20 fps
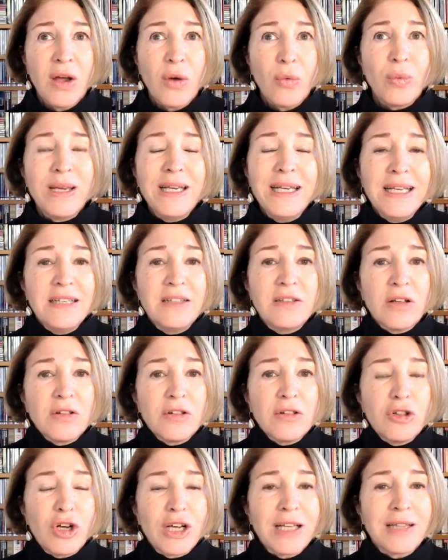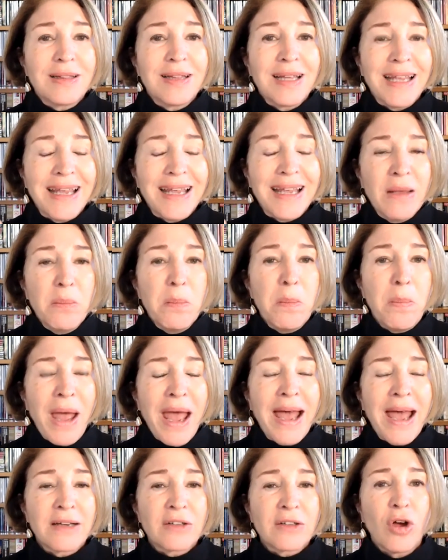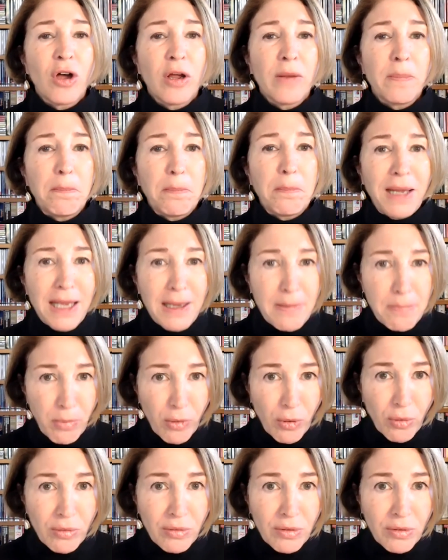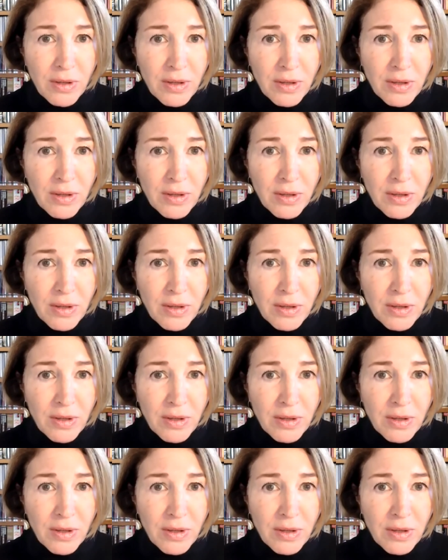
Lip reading: we need to look at the impact on people.